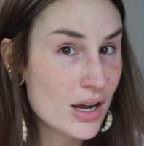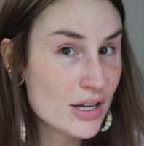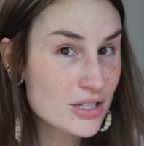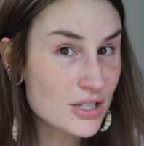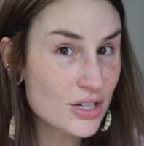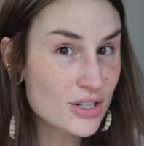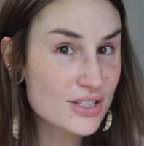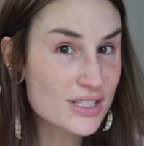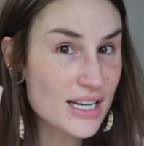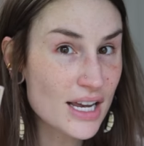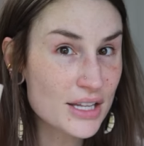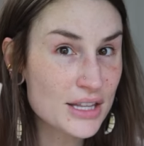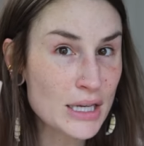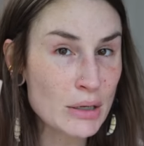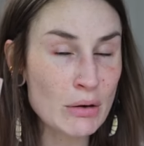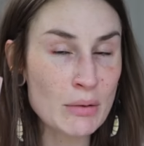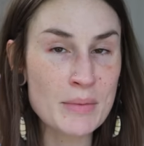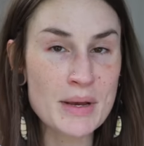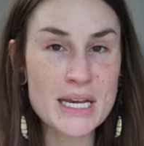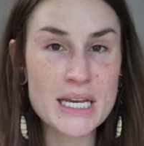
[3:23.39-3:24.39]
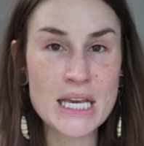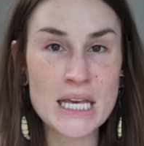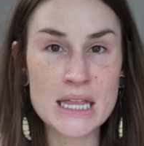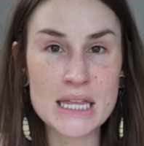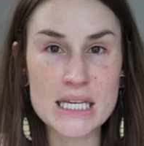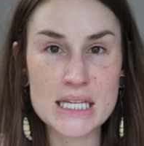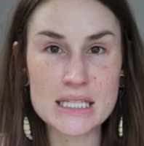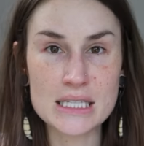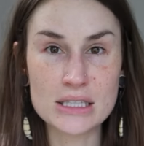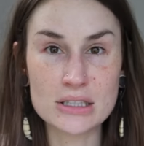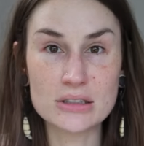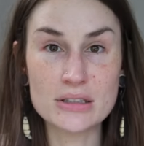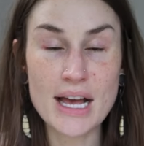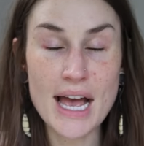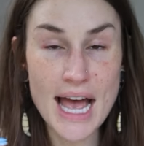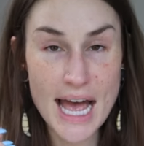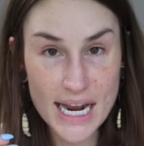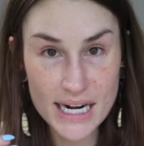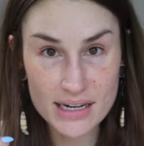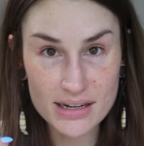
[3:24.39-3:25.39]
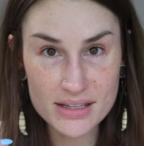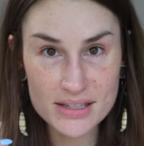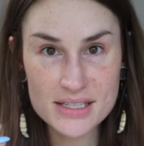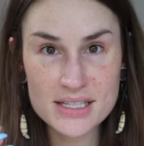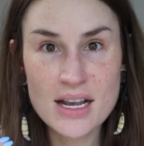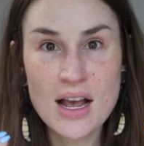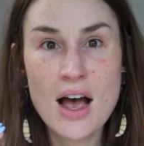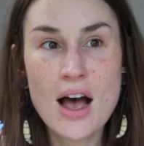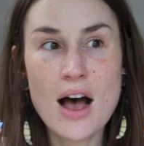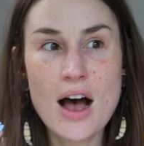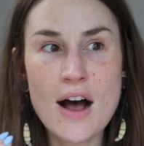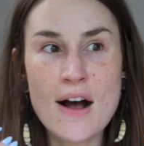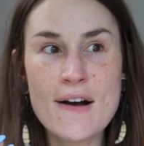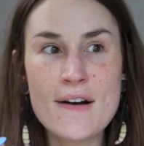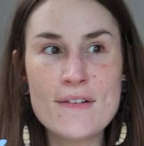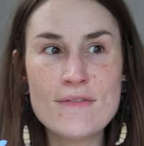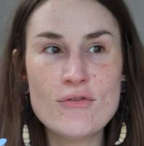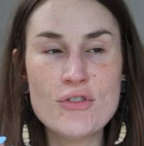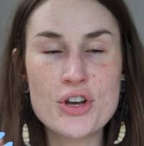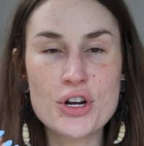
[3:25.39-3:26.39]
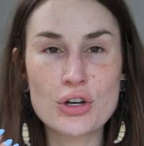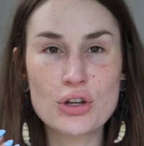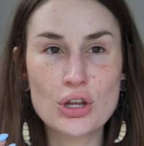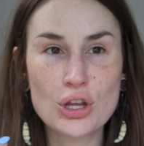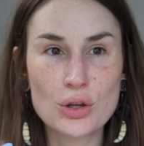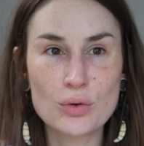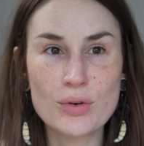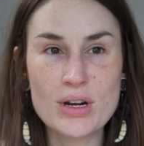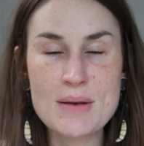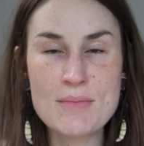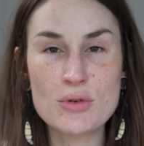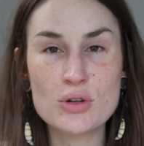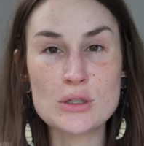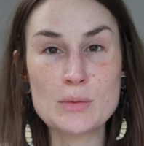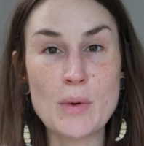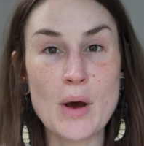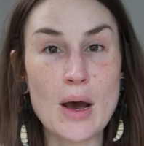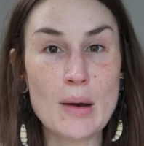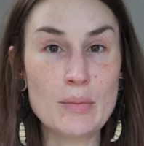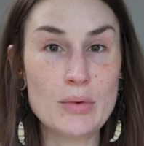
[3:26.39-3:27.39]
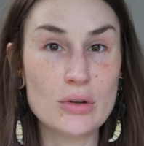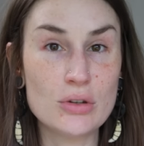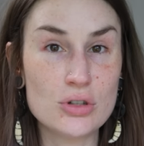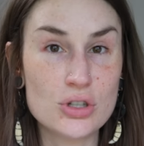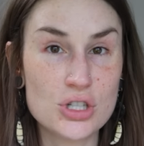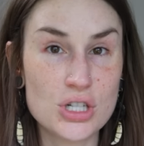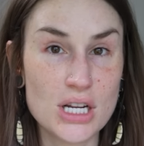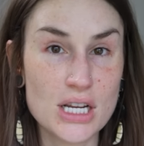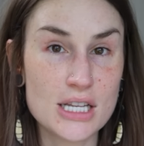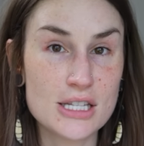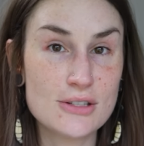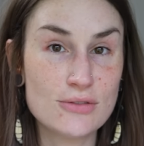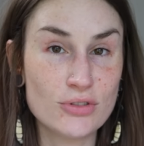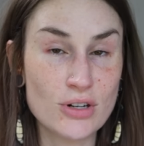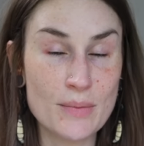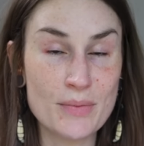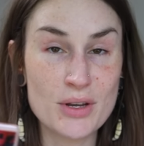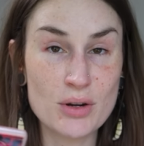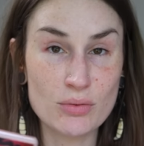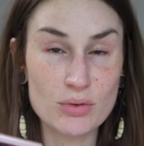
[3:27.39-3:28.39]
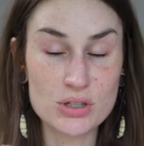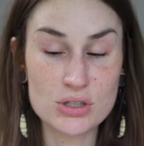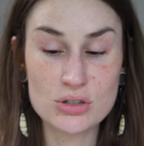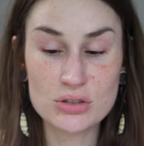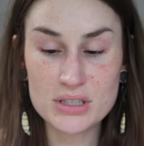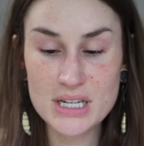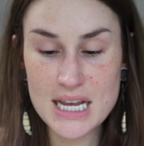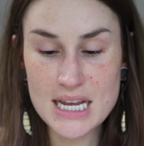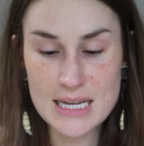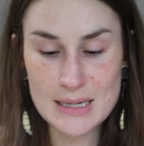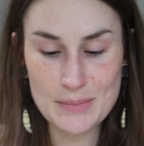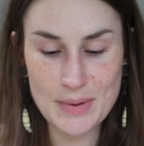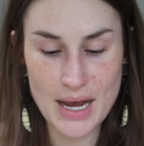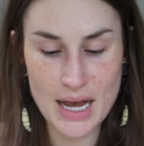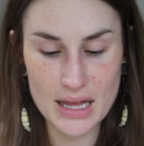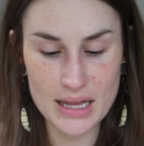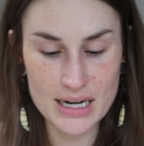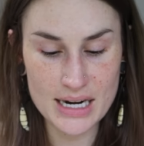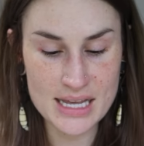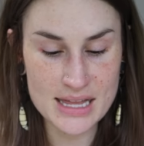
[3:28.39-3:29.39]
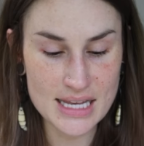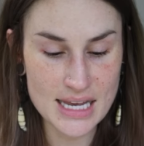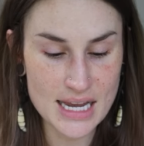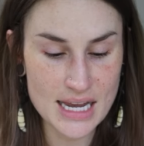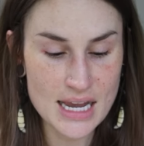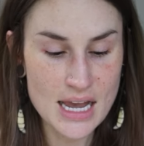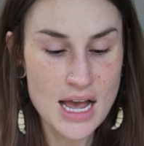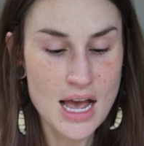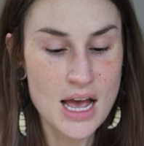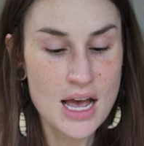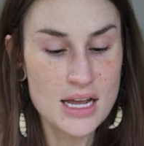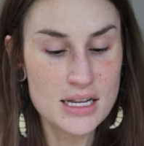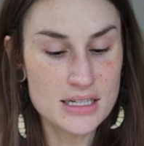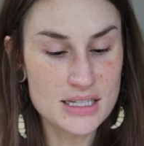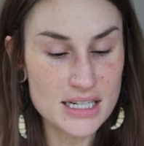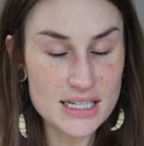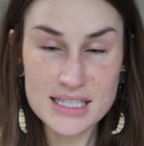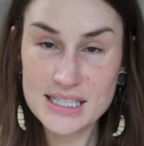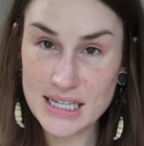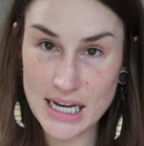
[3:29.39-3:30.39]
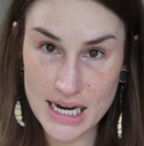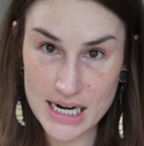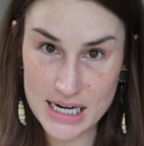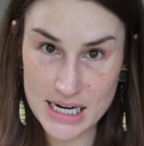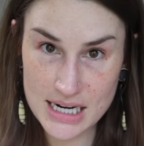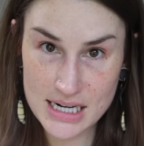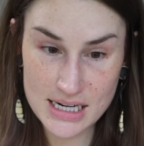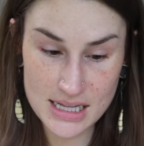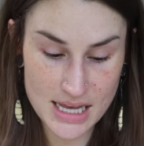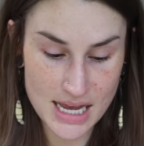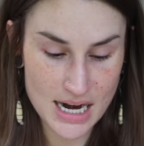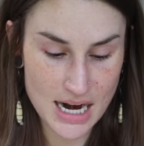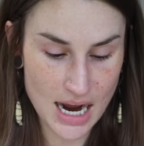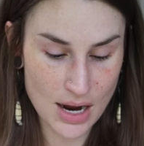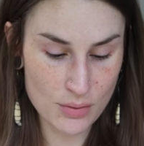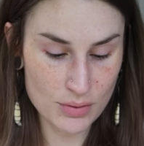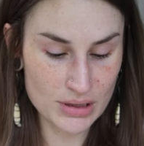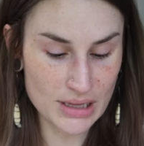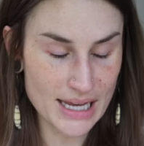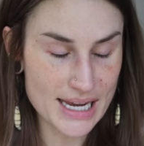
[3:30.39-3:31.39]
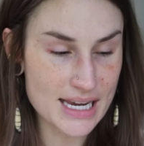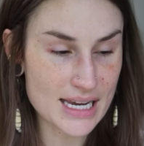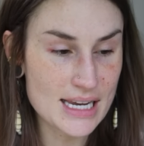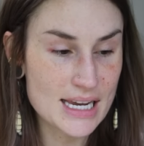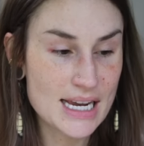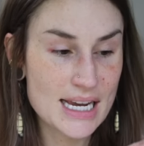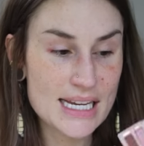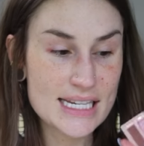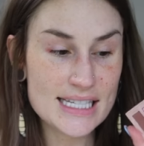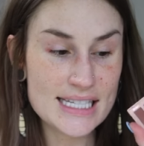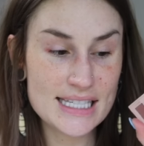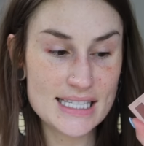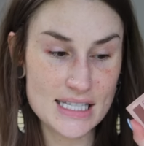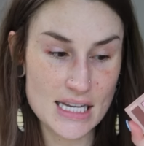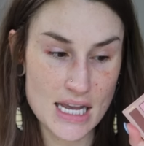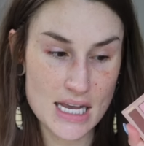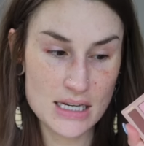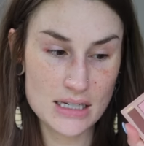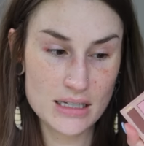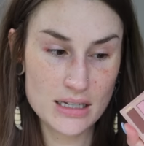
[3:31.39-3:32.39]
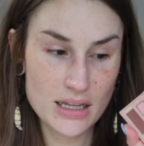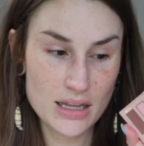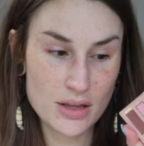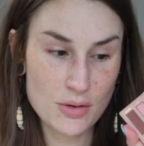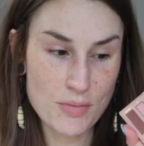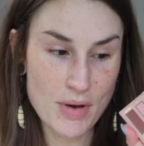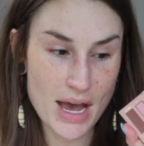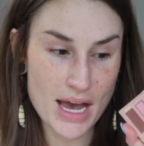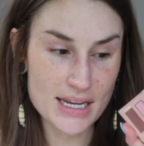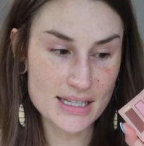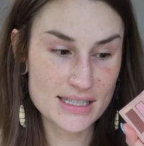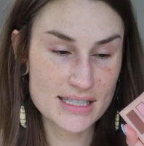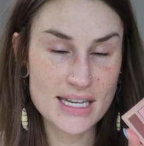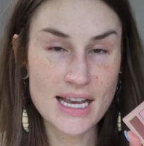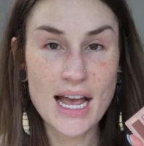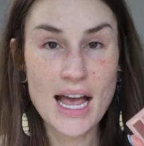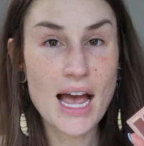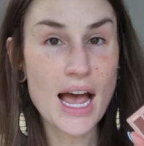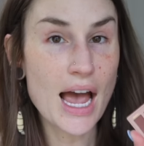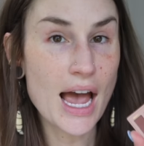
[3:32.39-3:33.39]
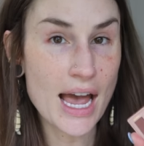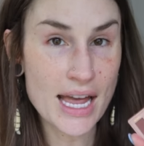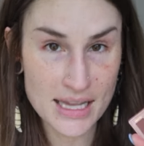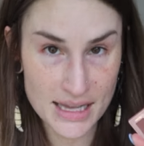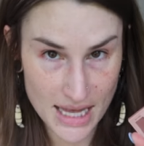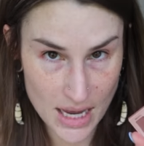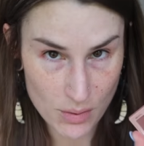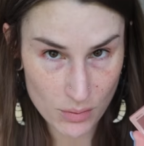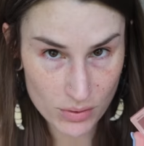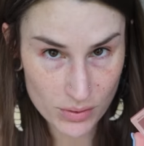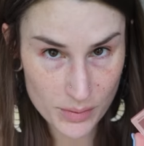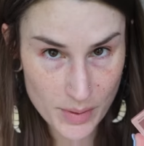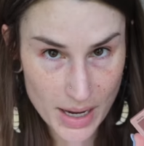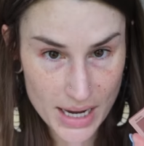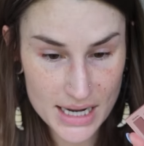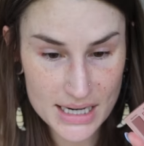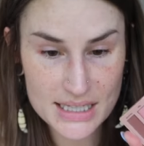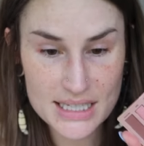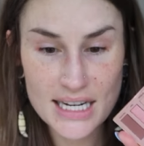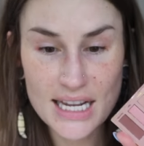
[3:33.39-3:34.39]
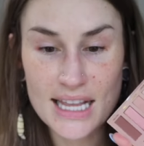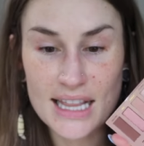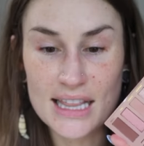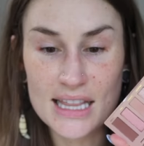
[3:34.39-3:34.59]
Turns out they were making these little edits of their three most popular shades from the original Naked palette and they decided that I would like Sin the best and they were right.